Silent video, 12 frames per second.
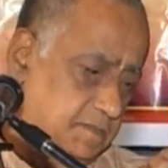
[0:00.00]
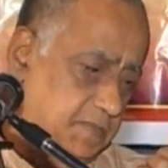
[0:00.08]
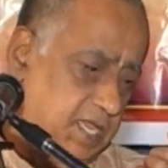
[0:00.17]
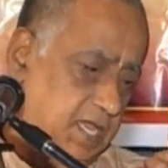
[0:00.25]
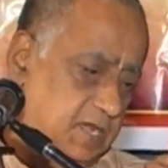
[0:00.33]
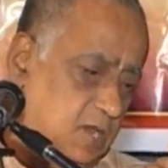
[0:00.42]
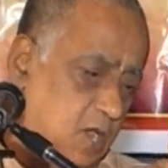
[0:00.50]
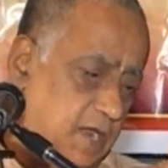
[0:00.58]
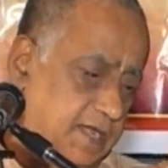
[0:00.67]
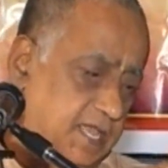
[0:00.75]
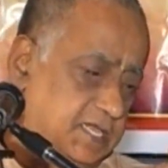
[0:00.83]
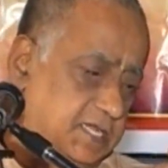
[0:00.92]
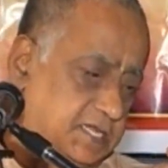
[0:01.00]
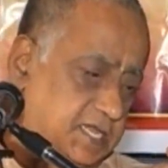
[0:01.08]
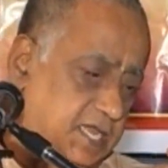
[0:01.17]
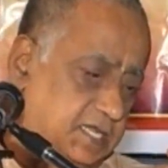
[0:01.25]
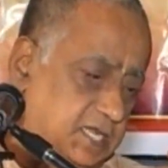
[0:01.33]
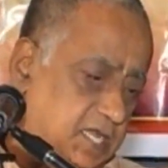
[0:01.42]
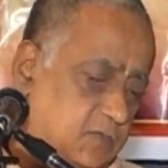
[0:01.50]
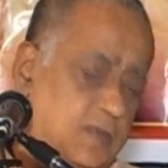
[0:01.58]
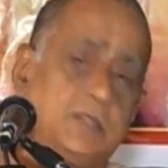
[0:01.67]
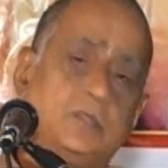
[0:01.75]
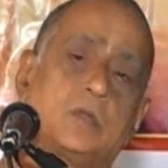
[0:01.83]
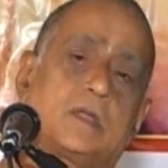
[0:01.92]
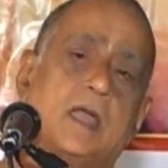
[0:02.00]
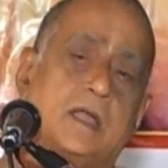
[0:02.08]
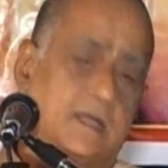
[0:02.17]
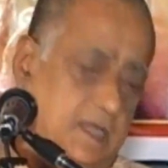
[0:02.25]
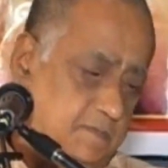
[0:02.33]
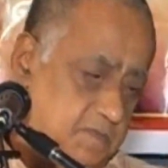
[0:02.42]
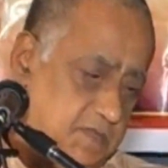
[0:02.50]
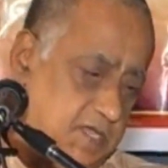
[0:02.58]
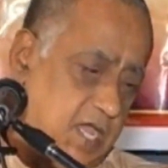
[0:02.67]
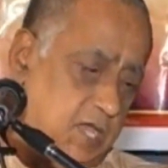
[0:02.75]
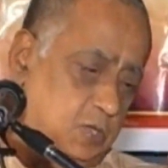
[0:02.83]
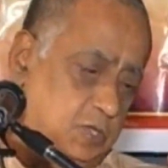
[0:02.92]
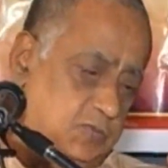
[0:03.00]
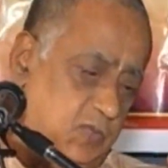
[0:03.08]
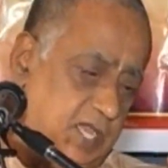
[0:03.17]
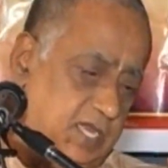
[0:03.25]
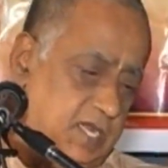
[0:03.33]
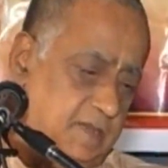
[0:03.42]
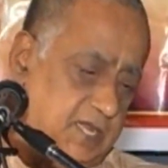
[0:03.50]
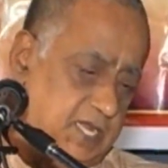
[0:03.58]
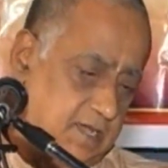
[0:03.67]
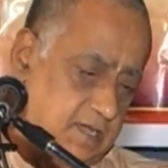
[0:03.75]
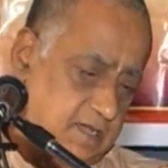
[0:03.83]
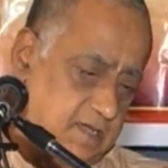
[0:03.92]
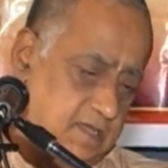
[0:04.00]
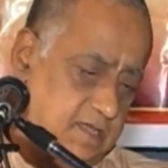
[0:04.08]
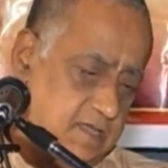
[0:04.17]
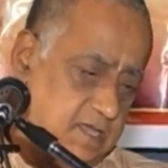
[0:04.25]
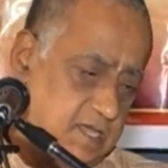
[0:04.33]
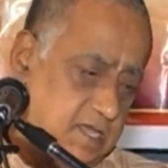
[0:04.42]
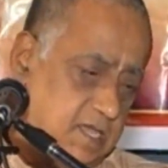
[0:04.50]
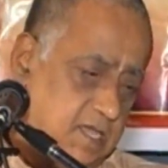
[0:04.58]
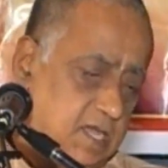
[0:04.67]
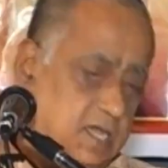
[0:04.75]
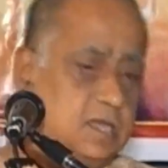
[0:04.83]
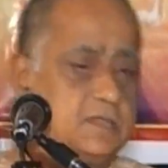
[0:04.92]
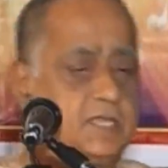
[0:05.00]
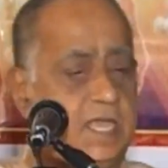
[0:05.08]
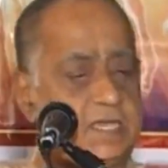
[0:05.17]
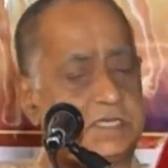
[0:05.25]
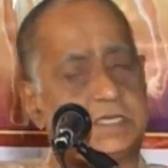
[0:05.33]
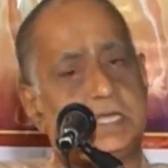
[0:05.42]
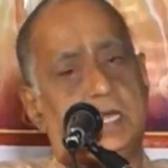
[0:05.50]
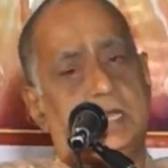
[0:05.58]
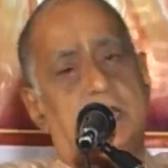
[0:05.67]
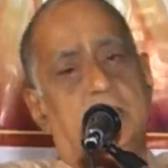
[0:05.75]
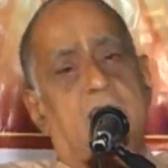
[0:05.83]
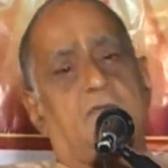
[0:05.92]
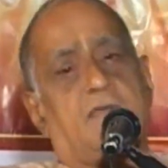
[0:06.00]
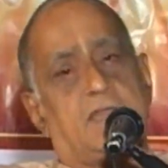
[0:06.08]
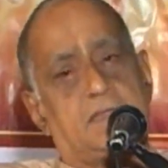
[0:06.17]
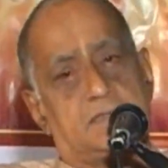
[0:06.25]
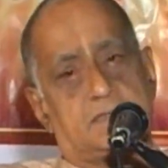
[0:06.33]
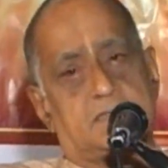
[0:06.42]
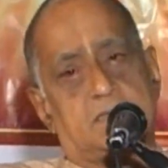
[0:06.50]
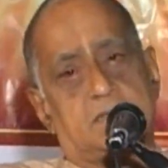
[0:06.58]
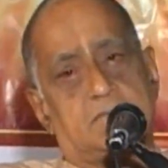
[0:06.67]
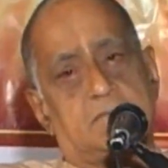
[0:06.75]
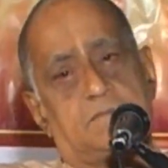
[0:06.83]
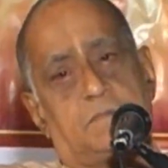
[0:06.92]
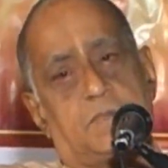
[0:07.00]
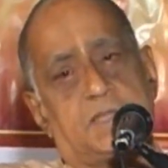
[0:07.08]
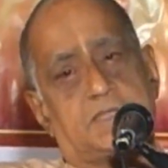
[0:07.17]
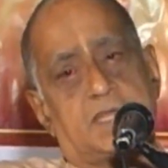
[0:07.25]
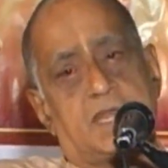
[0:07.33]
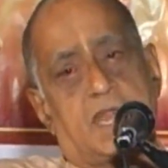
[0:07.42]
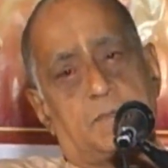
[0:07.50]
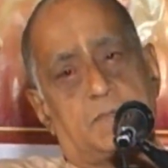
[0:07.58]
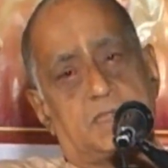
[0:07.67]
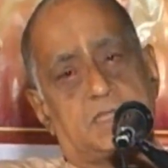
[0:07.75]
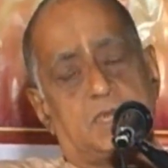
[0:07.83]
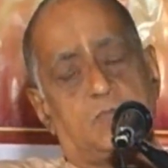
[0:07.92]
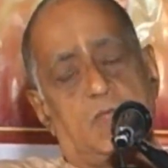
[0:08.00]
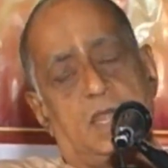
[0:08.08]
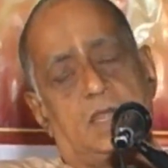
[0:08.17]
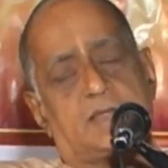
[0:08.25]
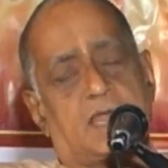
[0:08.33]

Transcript: being not agitated when dukkha comes, anudvignamana. The external events, pleasant and unpleasant, will